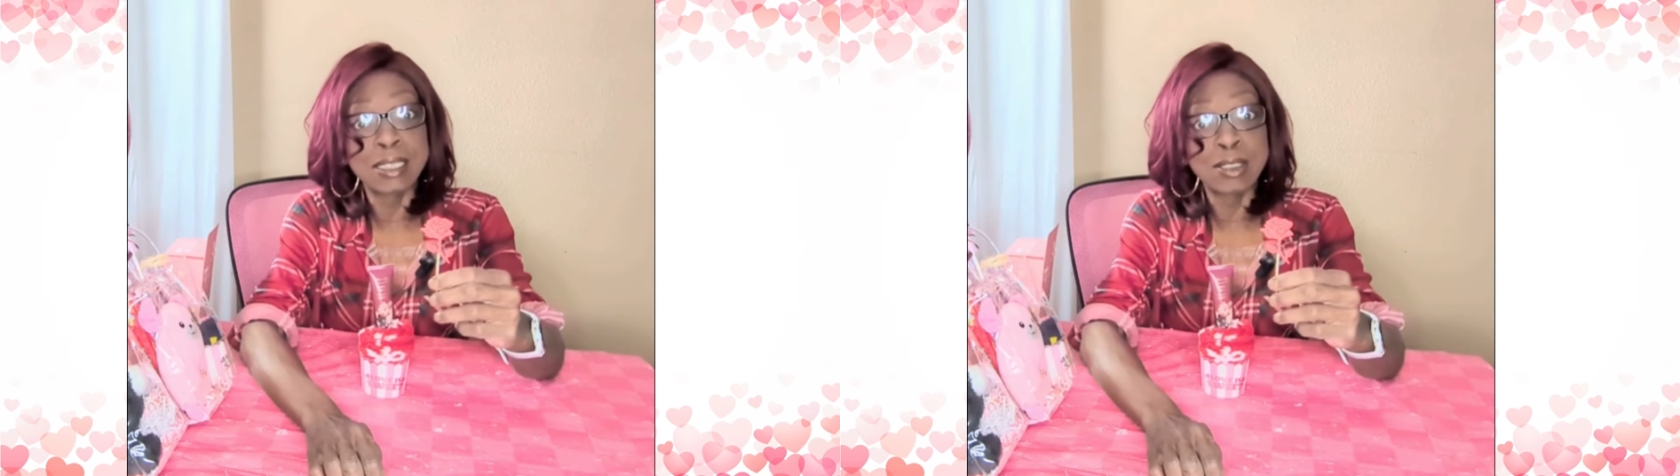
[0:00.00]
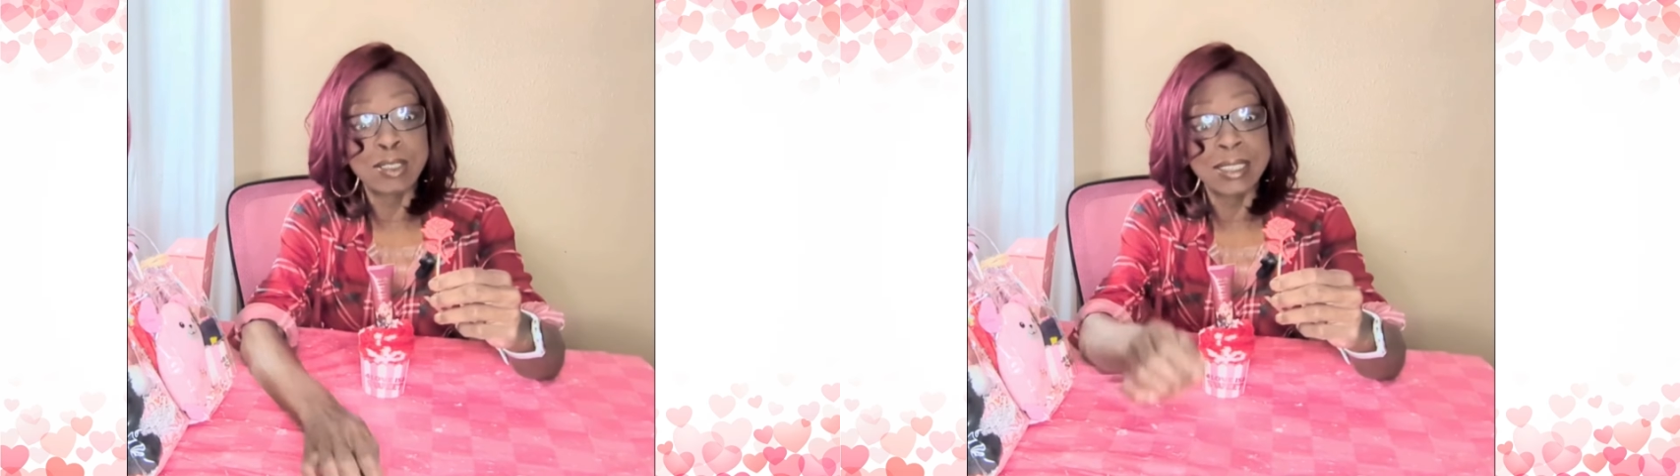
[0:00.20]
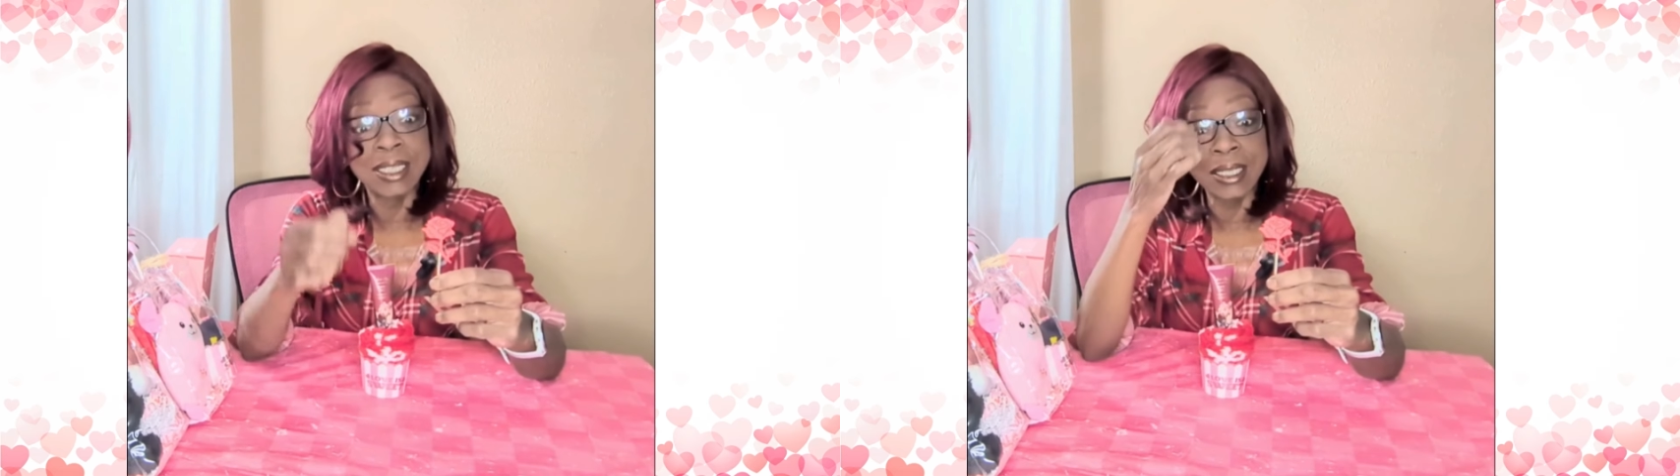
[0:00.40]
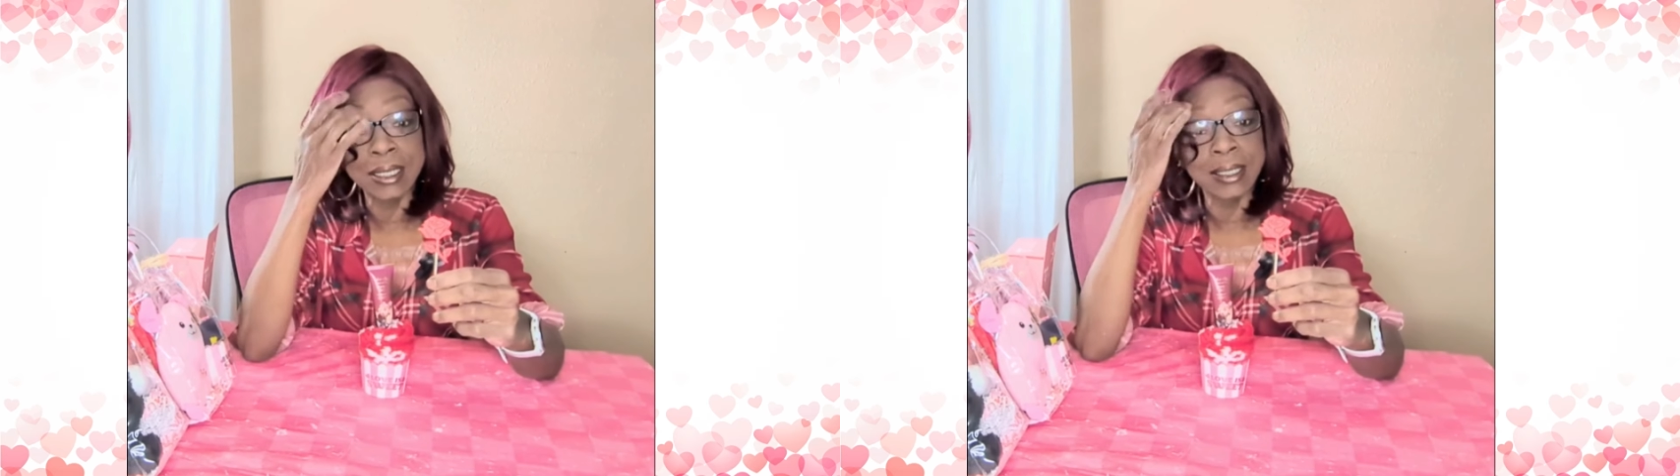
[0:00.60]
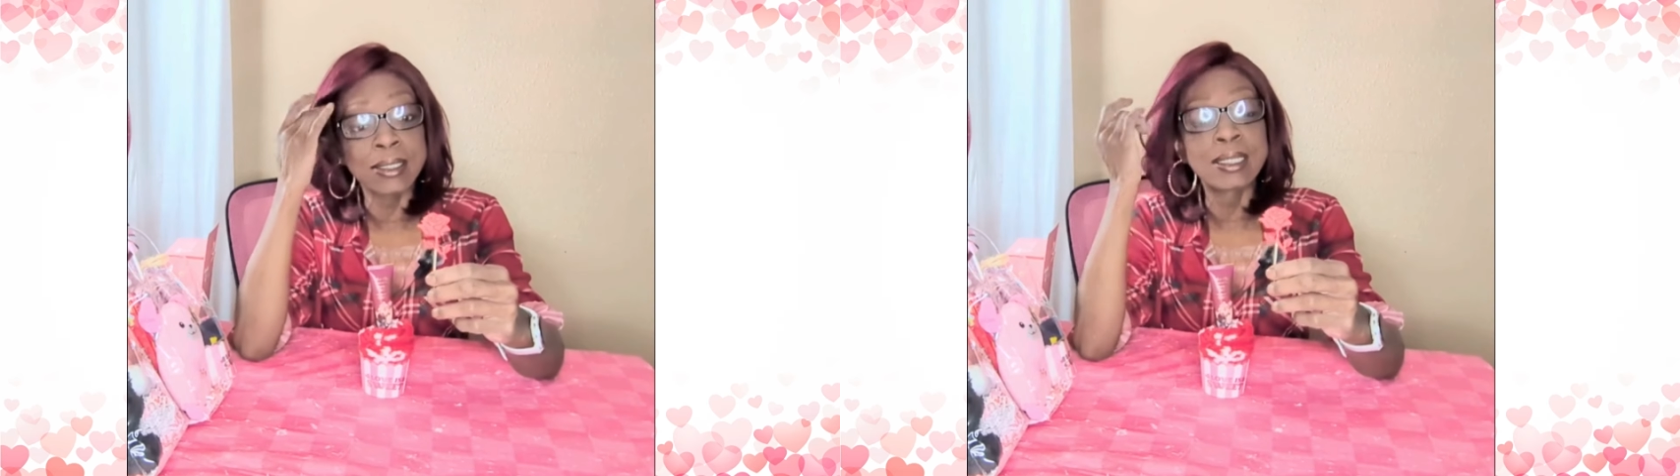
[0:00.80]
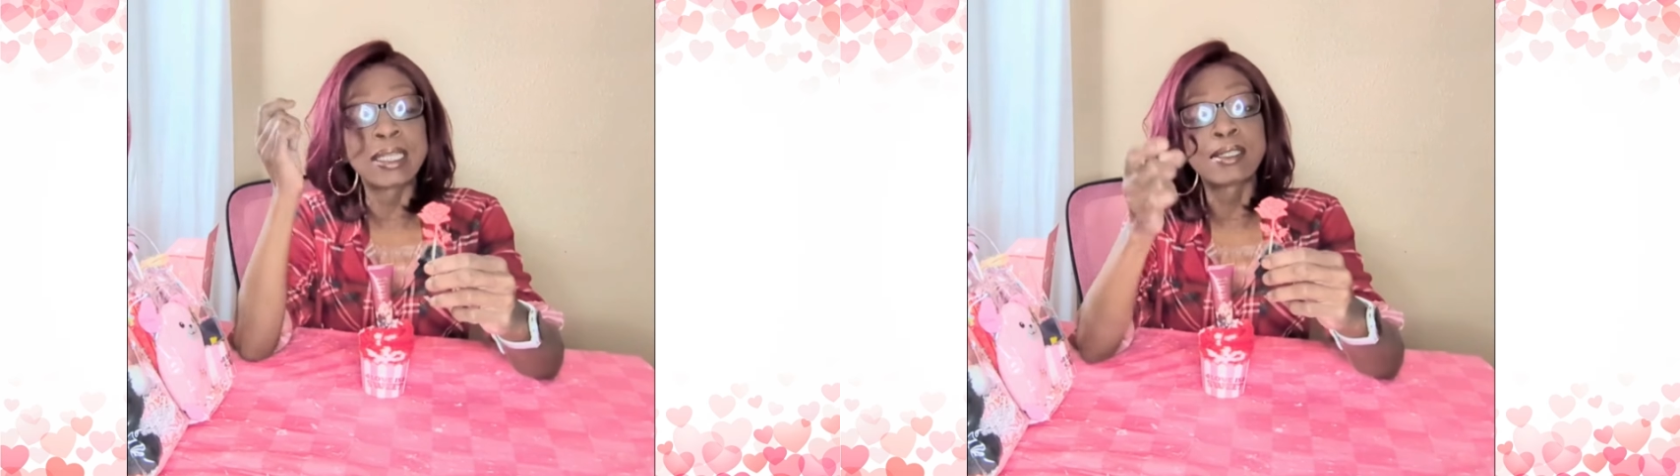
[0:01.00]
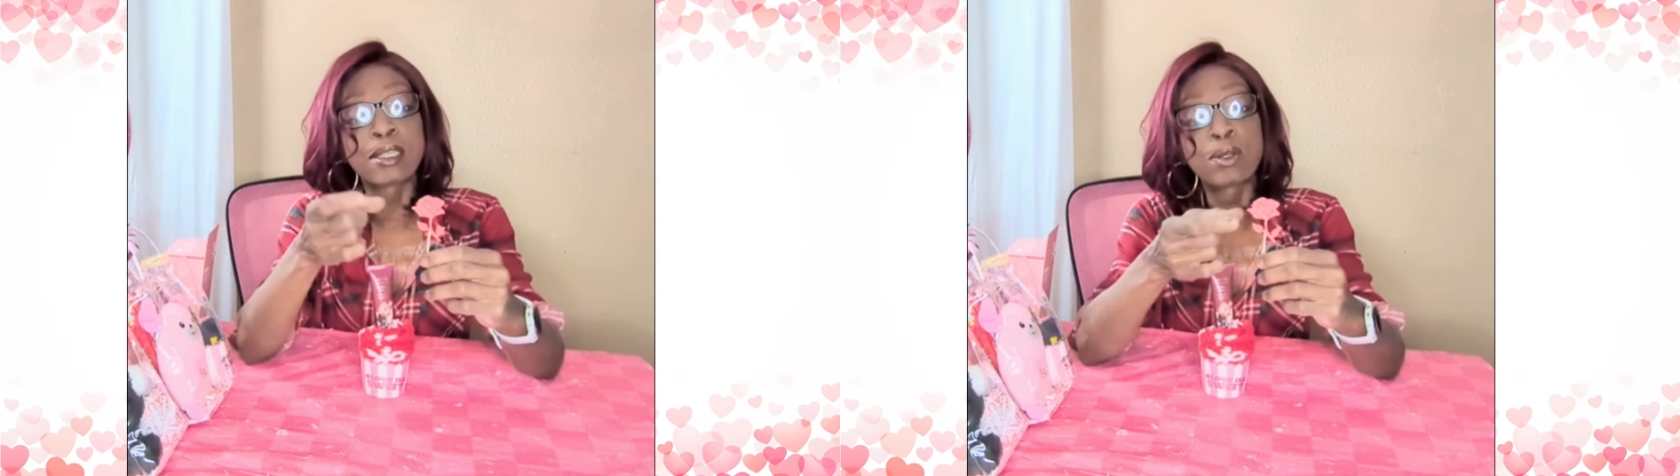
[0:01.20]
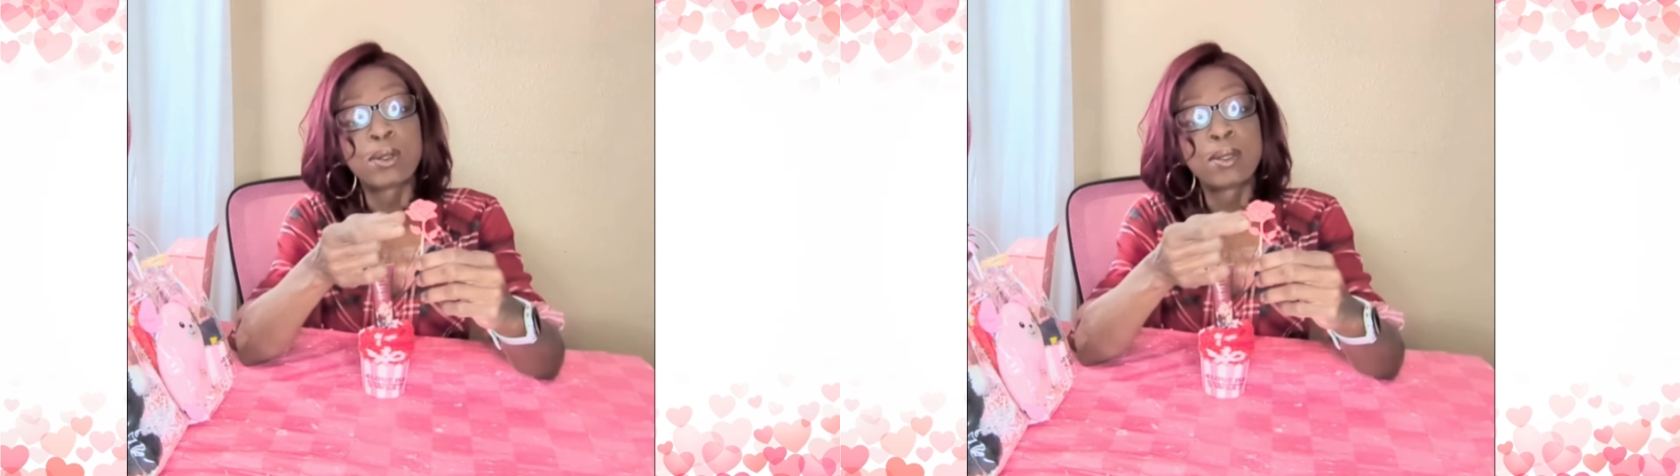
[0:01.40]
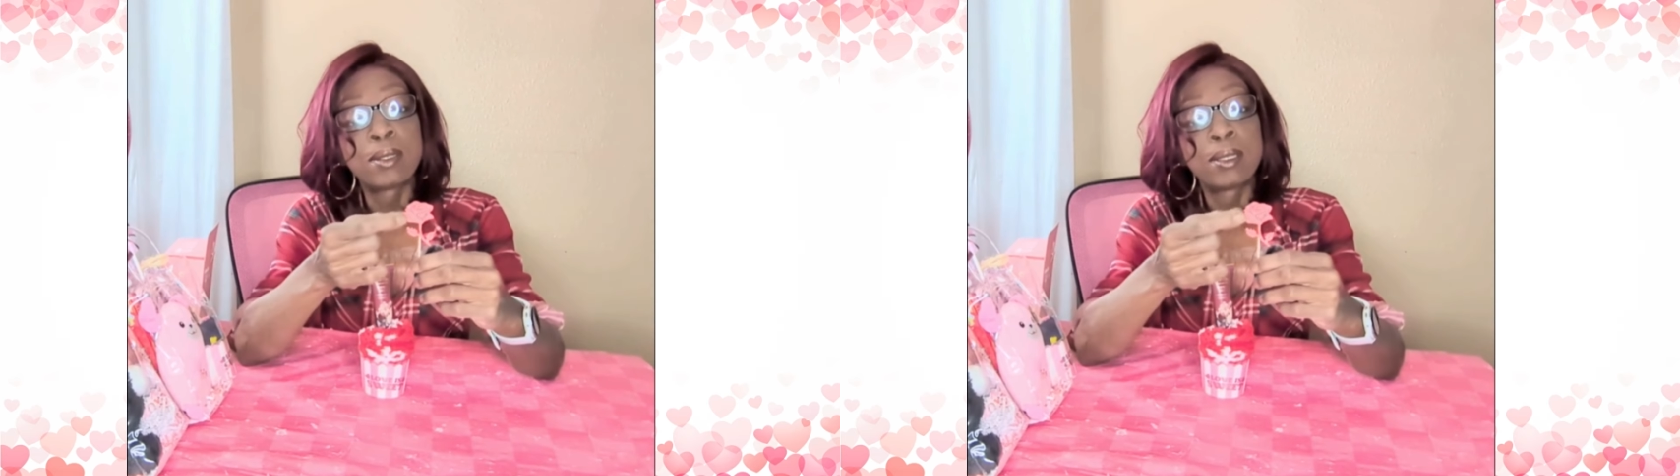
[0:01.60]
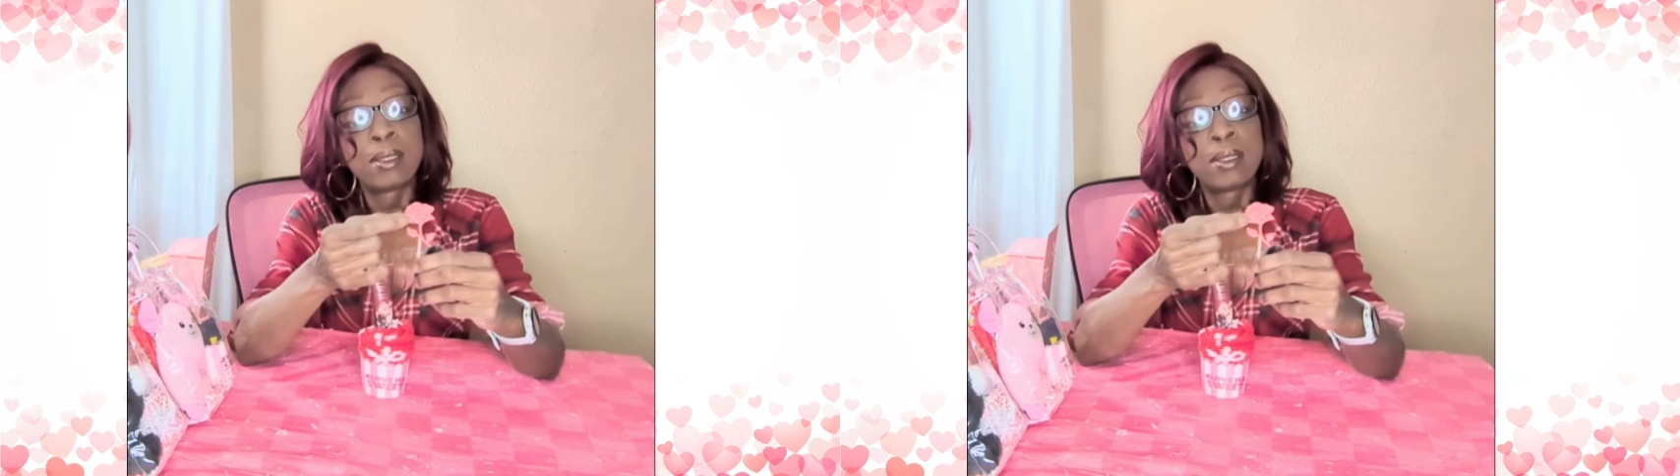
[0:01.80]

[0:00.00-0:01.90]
little sticks, these little,